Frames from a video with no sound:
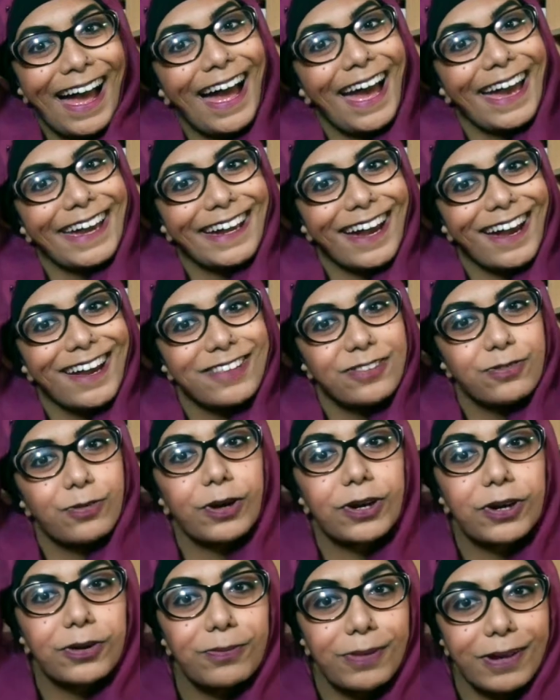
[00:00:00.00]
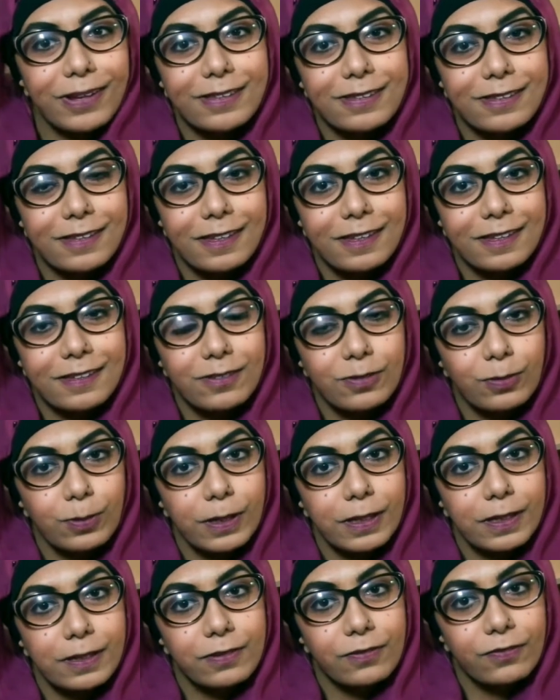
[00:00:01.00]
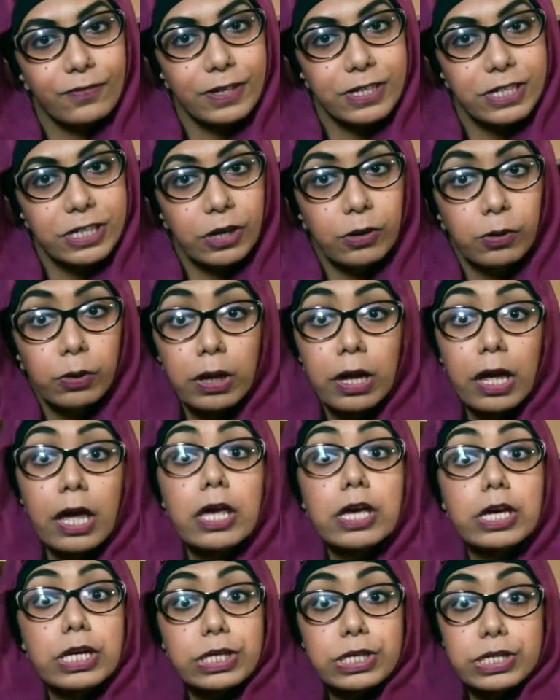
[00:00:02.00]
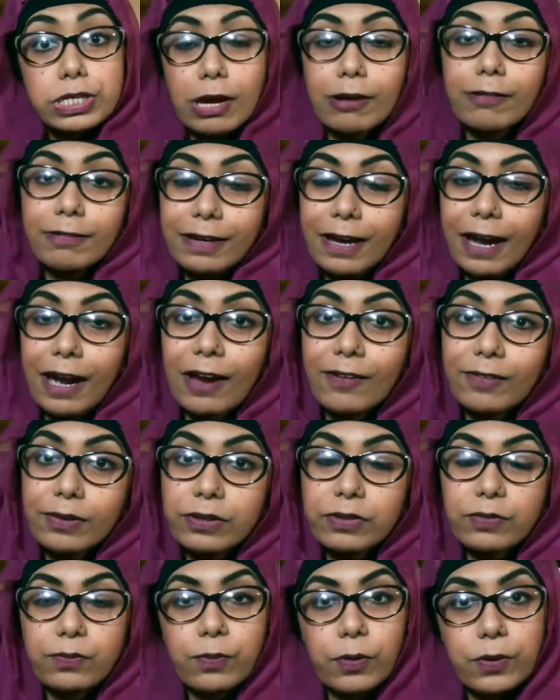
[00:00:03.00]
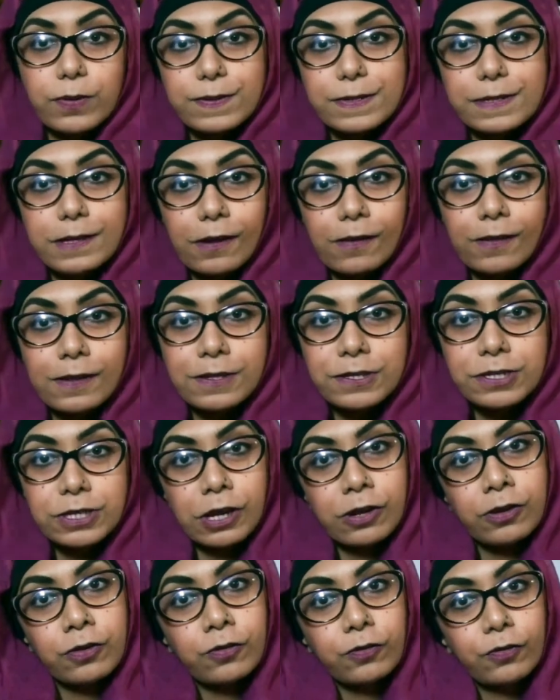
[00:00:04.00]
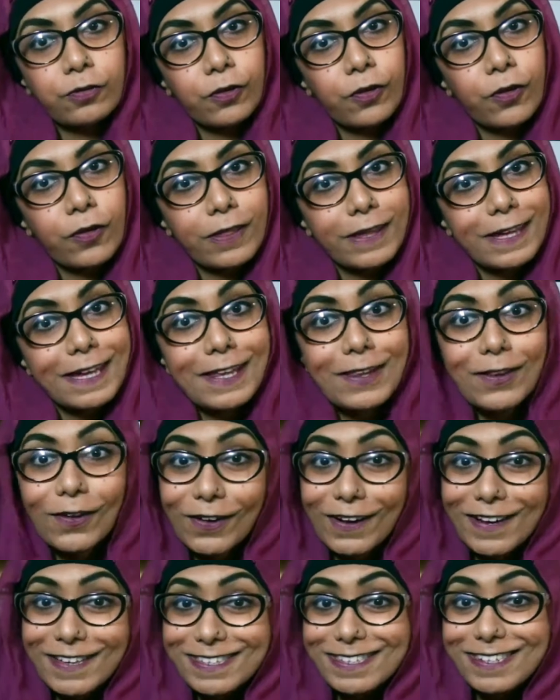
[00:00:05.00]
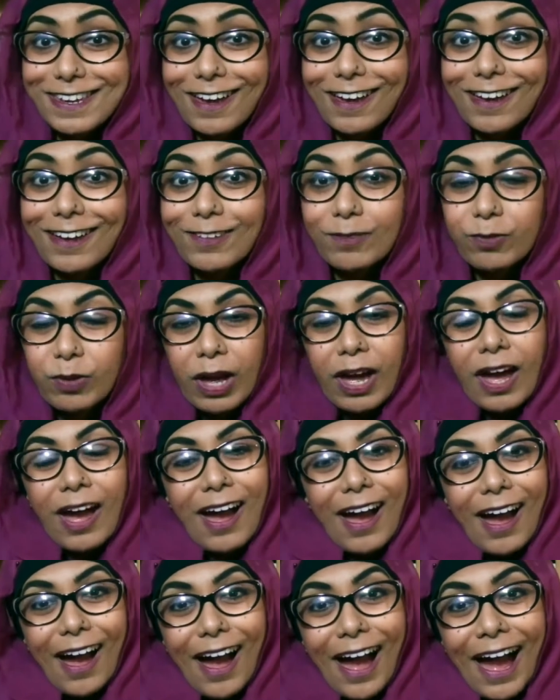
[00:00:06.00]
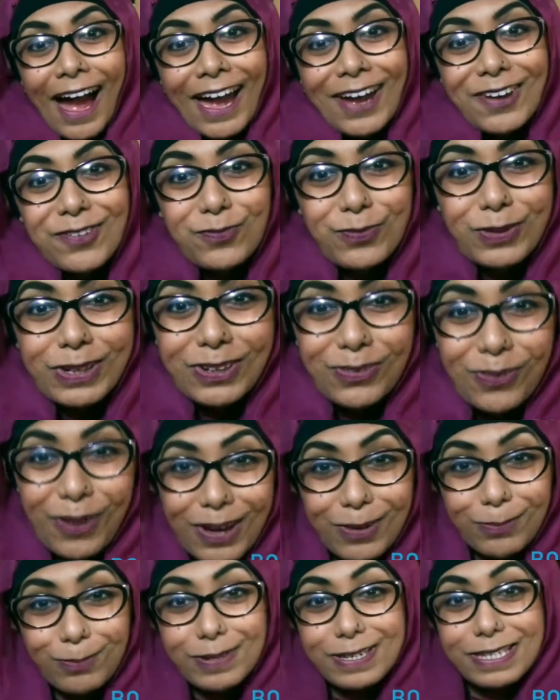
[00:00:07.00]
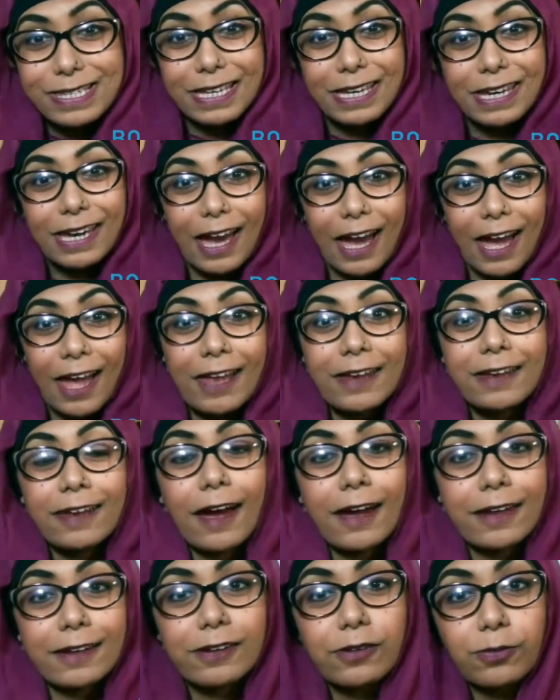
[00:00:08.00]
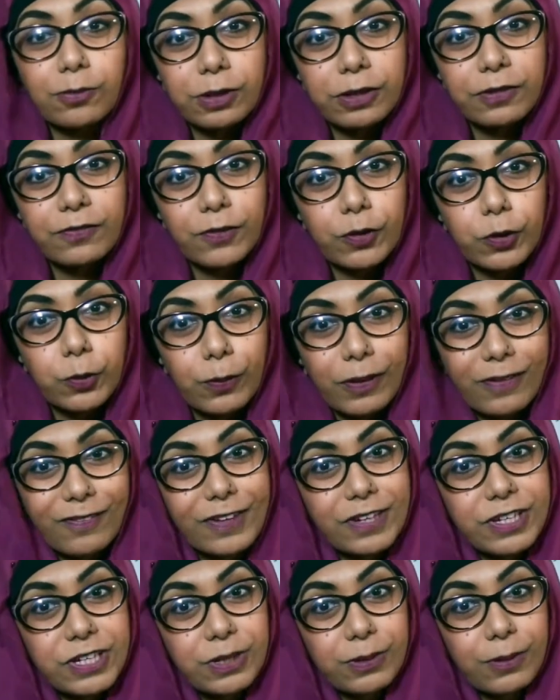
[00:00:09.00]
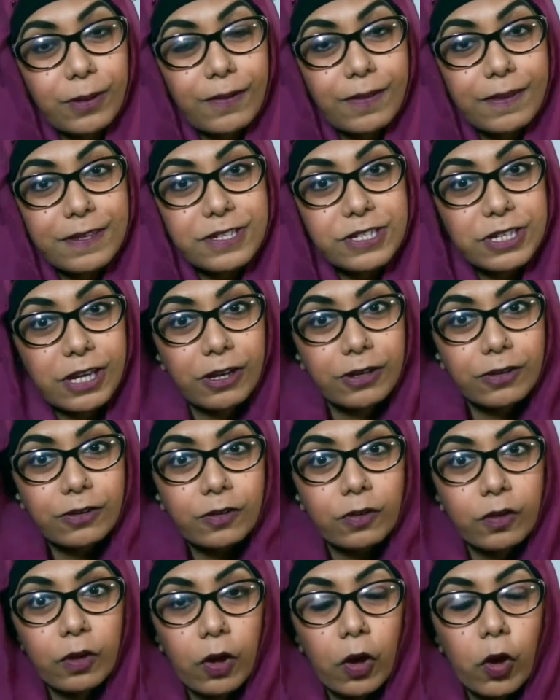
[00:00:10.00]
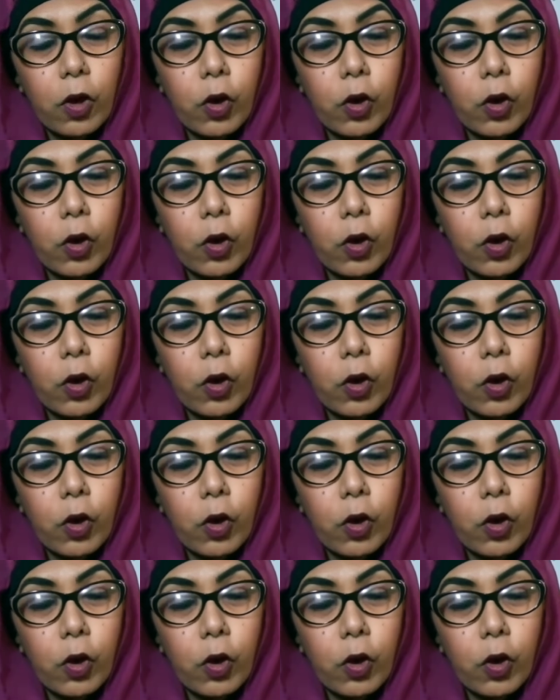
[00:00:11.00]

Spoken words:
Hi guys, welcome back to this week's video. Sorry I haven't posted on this channel for the longest time. I've been quite busy and I didn't want to film a video on this channel